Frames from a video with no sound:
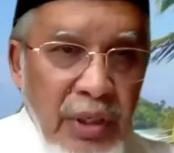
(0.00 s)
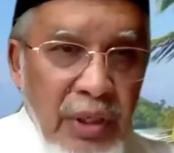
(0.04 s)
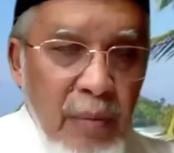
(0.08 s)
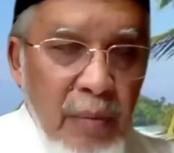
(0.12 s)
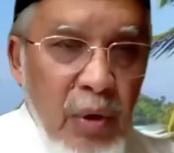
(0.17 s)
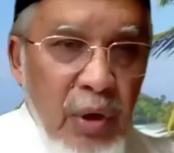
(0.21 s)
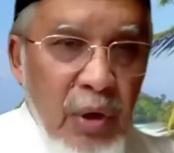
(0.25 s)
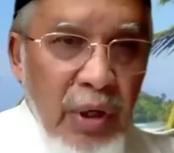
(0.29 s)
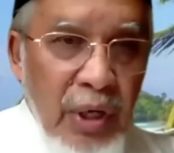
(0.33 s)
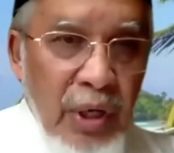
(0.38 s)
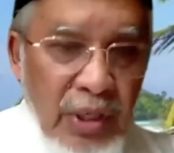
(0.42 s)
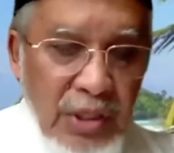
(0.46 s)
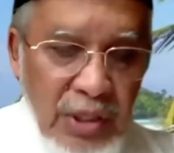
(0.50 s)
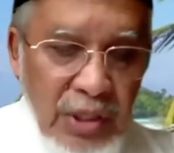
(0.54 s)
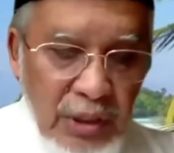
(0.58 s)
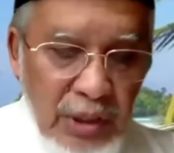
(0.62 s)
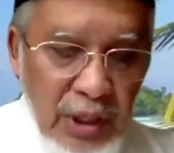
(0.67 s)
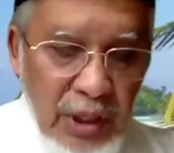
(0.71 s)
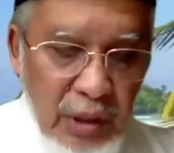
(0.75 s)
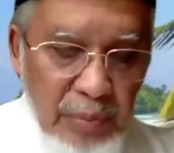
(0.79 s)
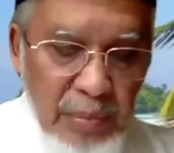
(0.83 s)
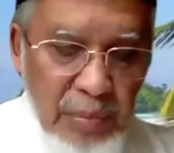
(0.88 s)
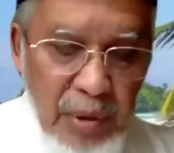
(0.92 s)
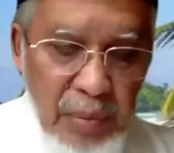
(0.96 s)
demokrasi
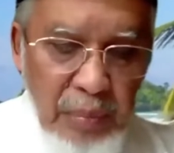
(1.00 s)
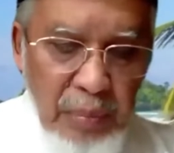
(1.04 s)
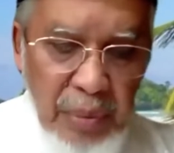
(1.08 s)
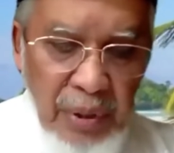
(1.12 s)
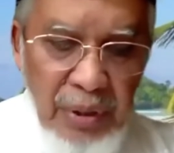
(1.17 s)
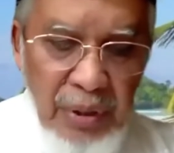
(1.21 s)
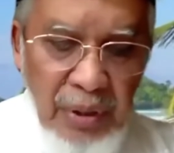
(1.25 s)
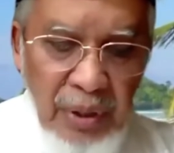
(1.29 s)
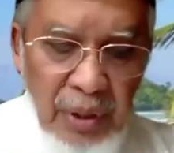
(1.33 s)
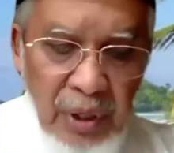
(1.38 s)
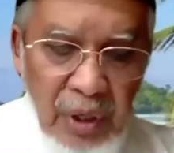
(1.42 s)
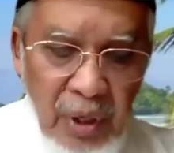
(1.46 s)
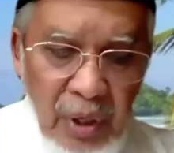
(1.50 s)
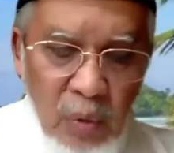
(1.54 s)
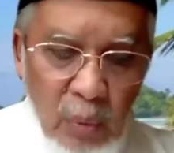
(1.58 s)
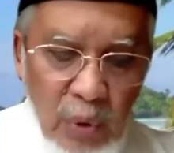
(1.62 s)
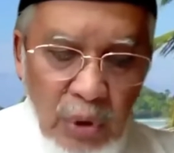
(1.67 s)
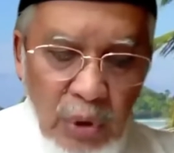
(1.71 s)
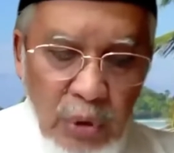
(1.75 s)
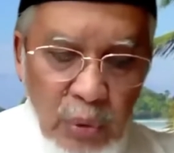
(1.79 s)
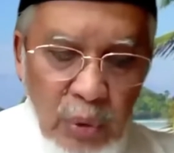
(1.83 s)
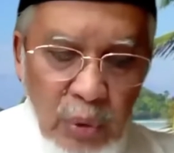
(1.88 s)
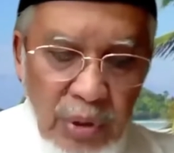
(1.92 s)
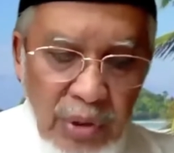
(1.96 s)
terpimpin,
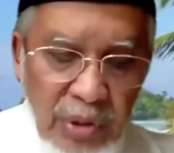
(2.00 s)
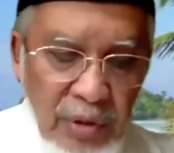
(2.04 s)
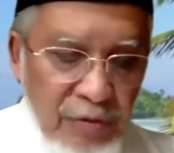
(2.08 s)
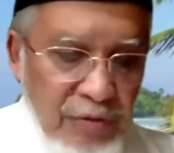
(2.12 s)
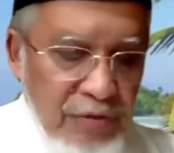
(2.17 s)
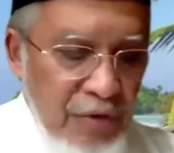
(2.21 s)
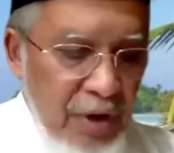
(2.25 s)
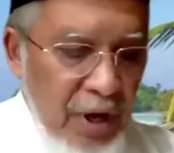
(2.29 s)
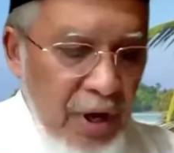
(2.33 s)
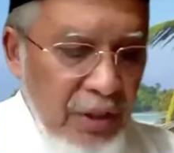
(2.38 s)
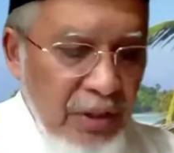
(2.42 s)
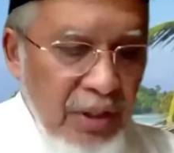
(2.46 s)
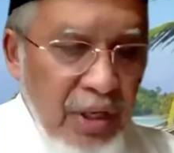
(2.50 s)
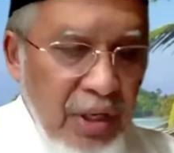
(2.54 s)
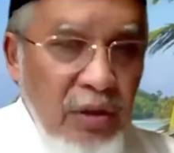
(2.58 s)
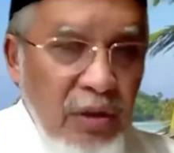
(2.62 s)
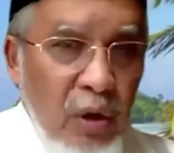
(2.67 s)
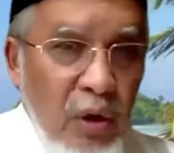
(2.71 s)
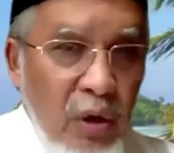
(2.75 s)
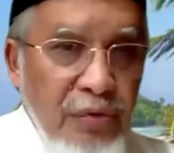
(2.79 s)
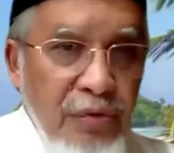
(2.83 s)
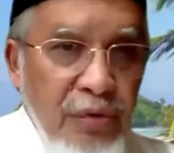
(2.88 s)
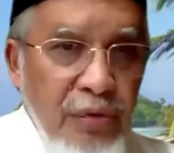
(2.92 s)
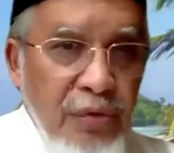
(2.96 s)
which was in fact
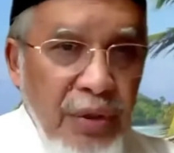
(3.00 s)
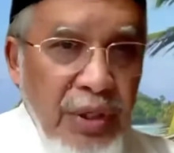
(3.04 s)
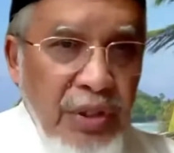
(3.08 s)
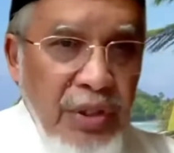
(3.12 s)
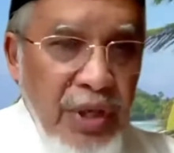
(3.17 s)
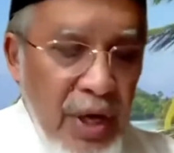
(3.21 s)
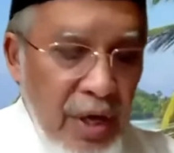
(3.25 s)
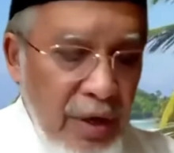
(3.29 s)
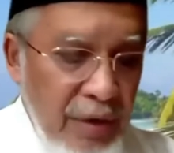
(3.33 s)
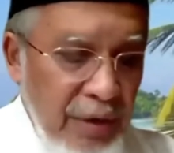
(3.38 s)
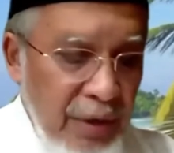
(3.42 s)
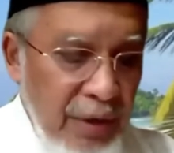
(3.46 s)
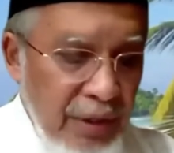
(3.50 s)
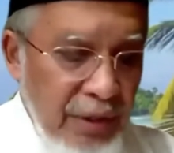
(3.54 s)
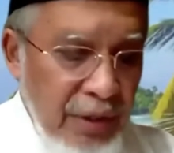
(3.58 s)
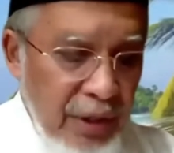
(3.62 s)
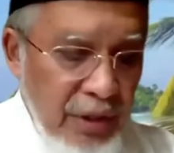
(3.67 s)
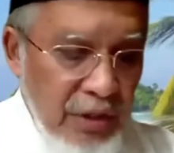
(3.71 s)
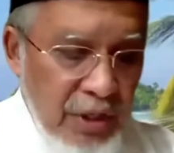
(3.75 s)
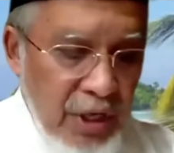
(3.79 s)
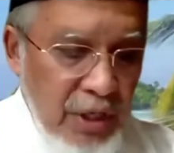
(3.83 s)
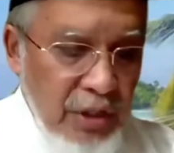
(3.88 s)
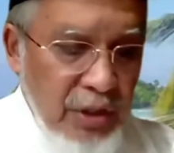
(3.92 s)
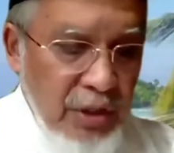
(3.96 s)
an authoritarian
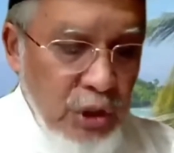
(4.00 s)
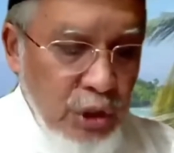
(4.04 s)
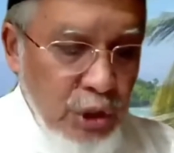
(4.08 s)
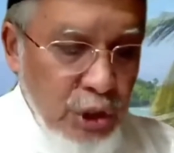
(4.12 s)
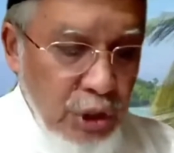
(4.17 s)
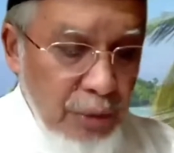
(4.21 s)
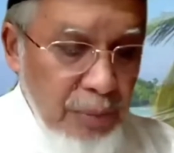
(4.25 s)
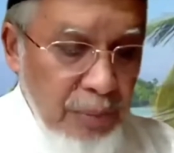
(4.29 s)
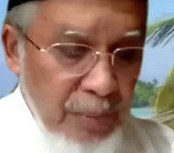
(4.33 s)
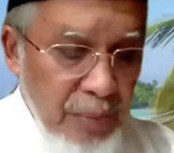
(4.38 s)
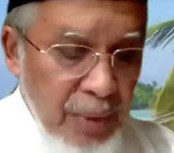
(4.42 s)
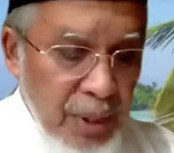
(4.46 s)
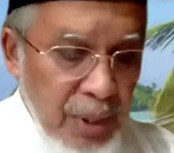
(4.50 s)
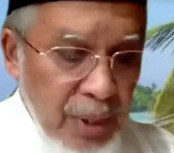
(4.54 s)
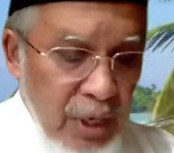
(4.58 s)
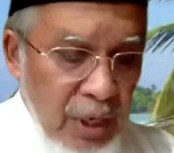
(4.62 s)
dictatorship.